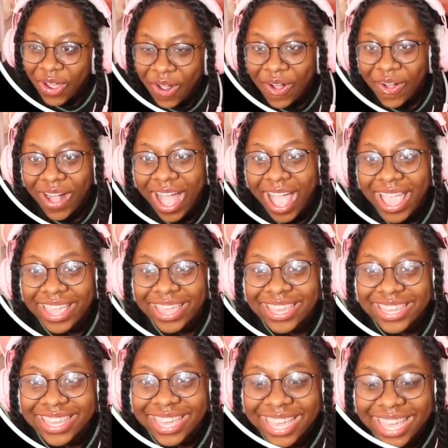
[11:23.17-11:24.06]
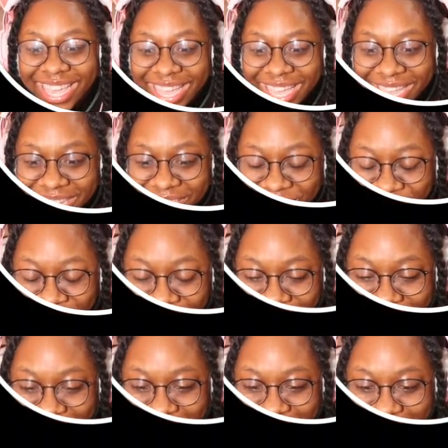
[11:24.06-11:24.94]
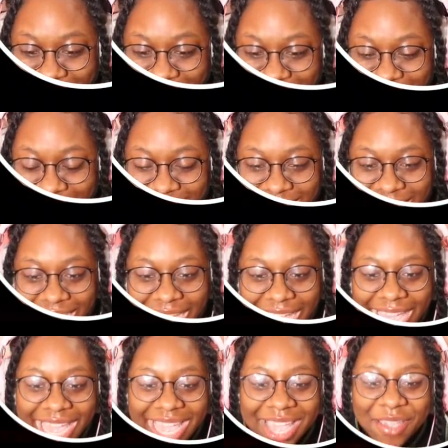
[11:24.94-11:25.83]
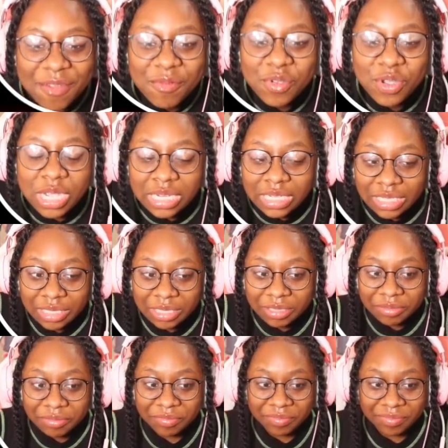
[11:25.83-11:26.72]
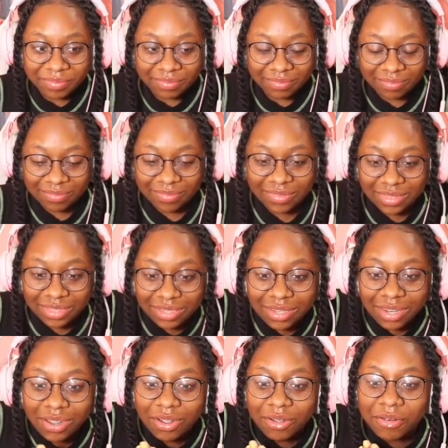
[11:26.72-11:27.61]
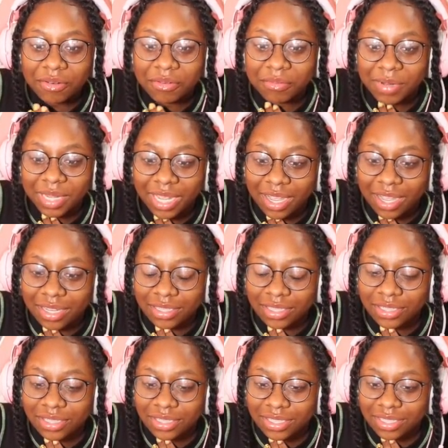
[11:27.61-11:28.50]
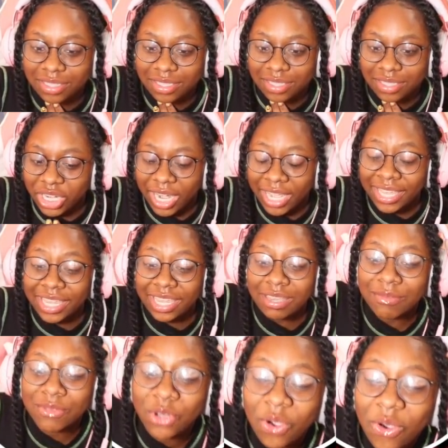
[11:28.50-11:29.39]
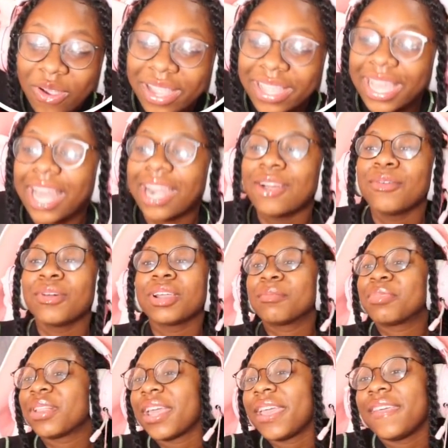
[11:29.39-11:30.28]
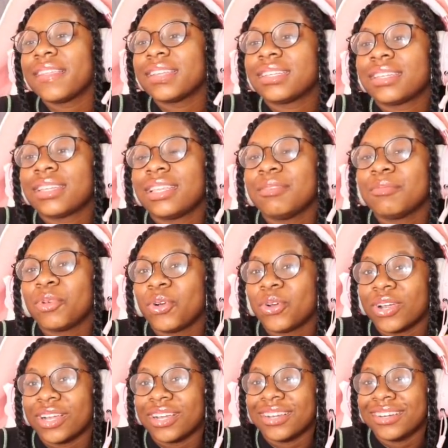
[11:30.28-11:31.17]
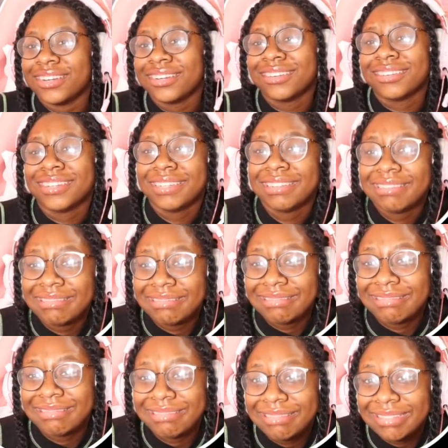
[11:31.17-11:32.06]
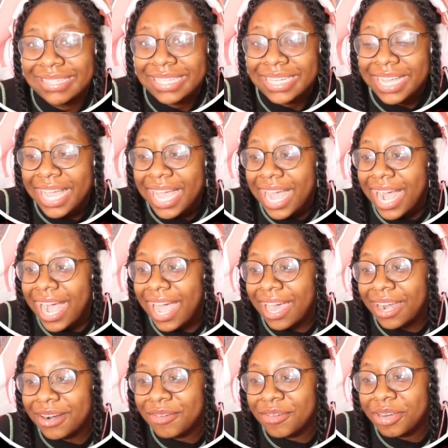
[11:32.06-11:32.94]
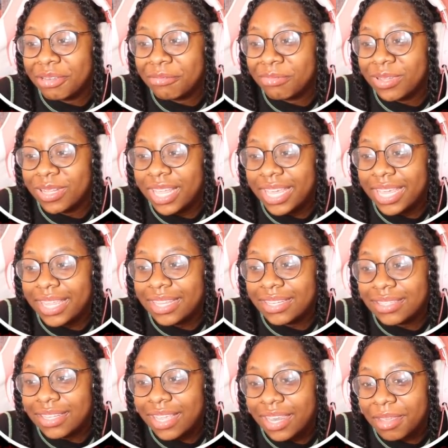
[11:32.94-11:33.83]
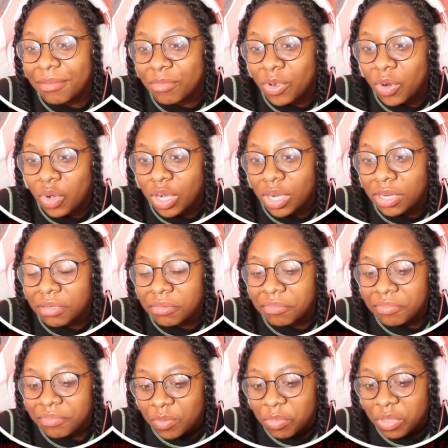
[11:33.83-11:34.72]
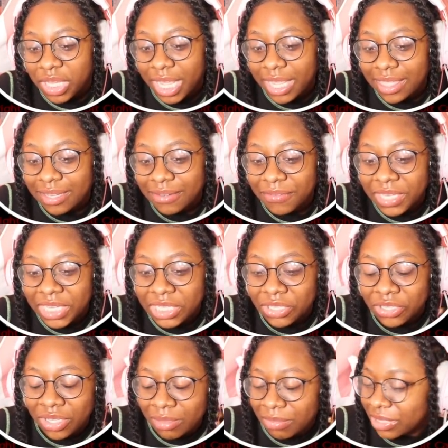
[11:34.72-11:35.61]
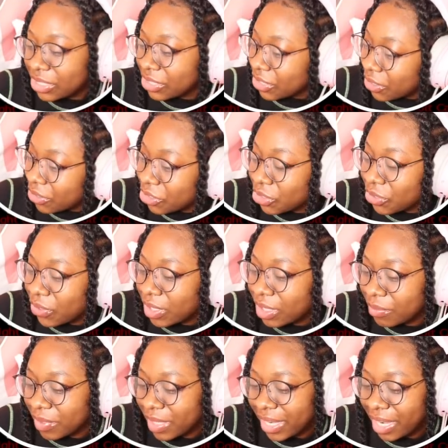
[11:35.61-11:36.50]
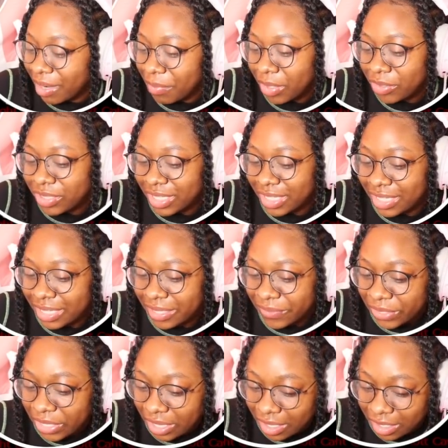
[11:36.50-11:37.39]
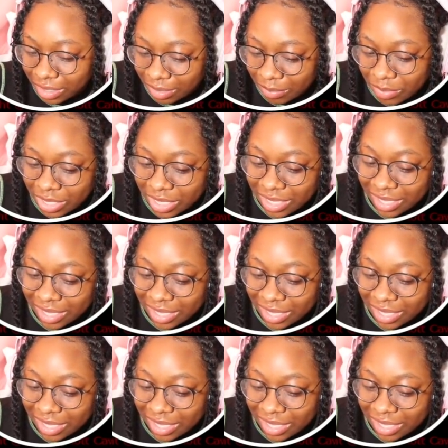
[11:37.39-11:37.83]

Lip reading: I can't with this game. Oh my gosh. Should I keep going? I don't want to play this anymore. I don't want to play this anymore. But like, the video is going to be so short. But like, I'm about to give up.